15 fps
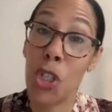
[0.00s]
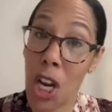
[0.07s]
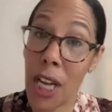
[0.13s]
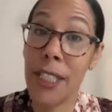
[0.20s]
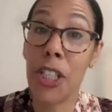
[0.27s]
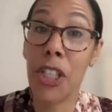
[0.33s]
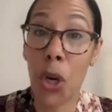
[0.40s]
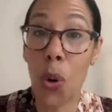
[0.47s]

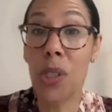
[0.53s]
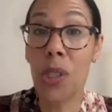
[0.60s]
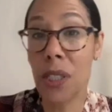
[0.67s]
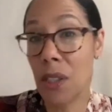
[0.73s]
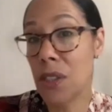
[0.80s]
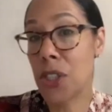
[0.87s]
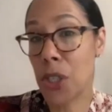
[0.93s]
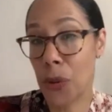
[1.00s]
trying to go a
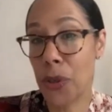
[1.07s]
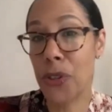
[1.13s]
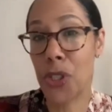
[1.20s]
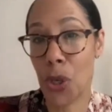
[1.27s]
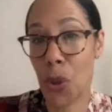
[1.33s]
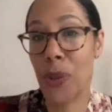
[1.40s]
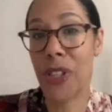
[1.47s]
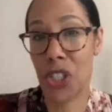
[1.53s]
little
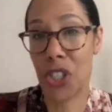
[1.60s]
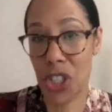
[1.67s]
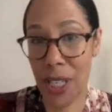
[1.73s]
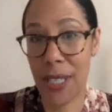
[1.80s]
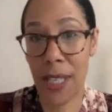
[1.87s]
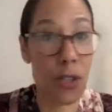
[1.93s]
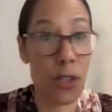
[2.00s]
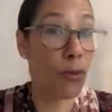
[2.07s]
toe-to-toe with the
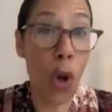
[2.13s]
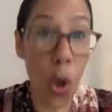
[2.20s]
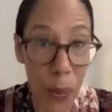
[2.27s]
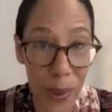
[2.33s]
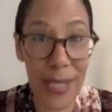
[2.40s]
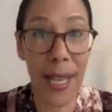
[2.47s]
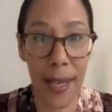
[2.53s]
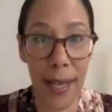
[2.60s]
Chinese, who've
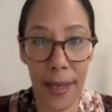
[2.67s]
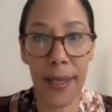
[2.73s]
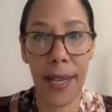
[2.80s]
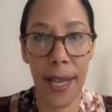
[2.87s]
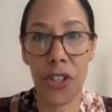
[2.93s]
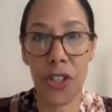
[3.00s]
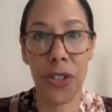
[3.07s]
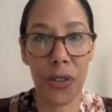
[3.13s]
always had a
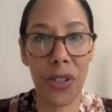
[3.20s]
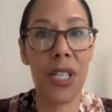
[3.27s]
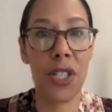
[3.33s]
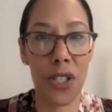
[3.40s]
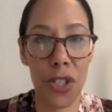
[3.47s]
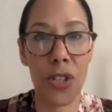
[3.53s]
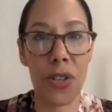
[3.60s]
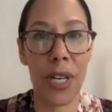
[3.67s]
national
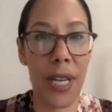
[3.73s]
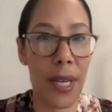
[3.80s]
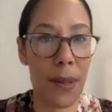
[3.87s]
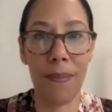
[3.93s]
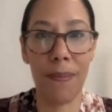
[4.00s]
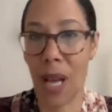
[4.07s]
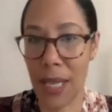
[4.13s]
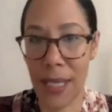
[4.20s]

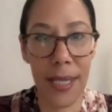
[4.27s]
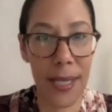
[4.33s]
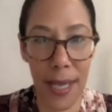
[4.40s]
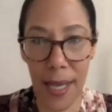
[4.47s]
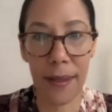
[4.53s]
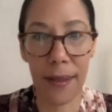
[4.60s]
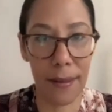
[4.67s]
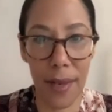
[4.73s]
industry
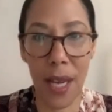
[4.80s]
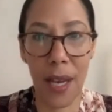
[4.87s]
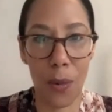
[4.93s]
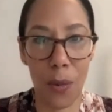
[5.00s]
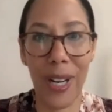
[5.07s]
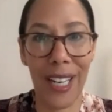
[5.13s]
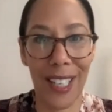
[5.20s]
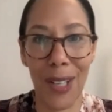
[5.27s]
mindset
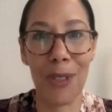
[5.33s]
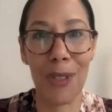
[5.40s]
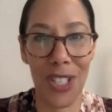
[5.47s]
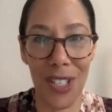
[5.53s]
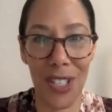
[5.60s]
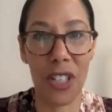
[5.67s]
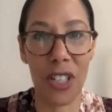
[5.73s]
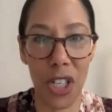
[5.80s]
when it comes
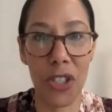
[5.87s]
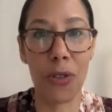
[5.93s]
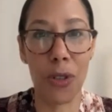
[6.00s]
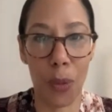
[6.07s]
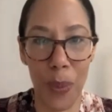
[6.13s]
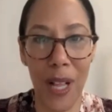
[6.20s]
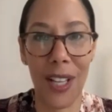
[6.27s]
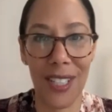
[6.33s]
to their
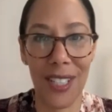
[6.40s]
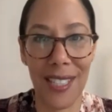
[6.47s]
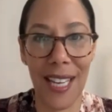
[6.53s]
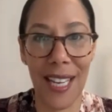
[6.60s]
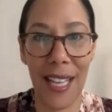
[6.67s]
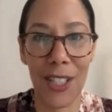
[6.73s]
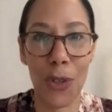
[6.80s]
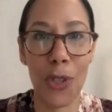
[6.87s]
industrial
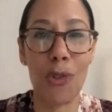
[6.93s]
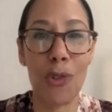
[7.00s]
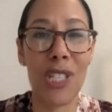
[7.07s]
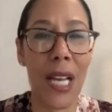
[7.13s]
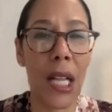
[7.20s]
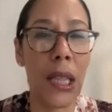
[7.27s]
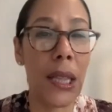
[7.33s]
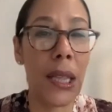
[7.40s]
policy. And so you
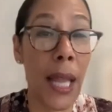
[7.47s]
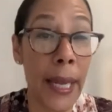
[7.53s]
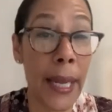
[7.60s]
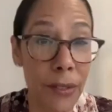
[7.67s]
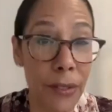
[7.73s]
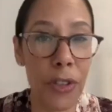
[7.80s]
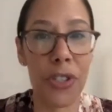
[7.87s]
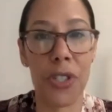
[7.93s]
see a
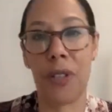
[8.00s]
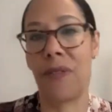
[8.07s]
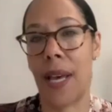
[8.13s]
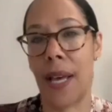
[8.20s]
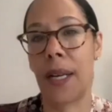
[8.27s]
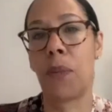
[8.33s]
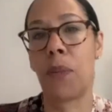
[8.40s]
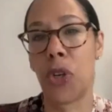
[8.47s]
light version of
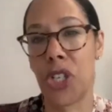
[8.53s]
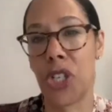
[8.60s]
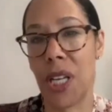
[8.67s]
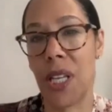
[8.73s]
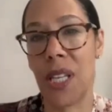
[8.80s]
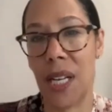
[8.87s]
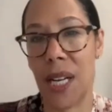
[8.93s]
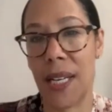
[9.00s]
that emerging
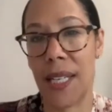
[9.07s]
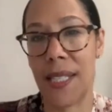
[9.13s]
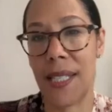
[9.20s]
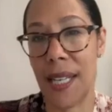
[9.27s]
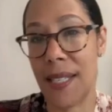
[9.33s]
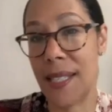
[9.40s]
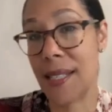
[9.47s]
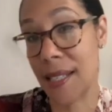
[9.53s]
in the United
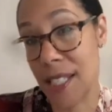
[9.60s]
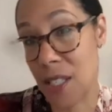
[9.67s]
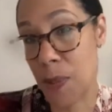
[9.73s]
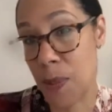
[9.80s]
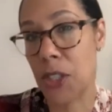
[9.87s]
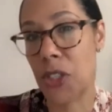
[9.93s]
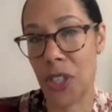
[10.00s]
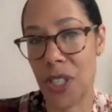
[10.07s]
States, and I
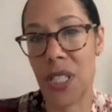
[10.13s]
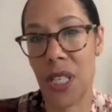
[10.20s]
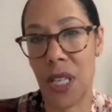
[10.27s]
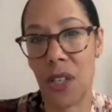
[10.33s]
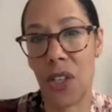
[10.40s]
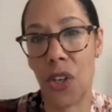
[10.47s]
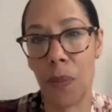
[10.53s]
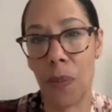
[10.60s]
suspect you're going to see
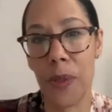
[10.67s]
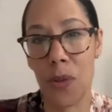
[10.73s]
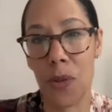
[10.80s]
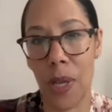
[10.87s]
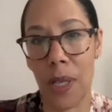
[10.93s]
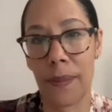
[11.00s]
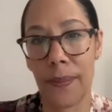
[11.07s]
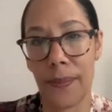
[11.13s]
it in Europe as
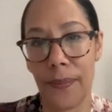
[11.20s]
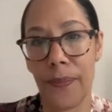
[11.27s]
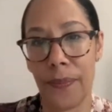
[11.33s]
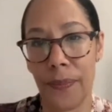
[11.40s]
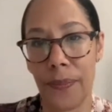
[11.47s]
well.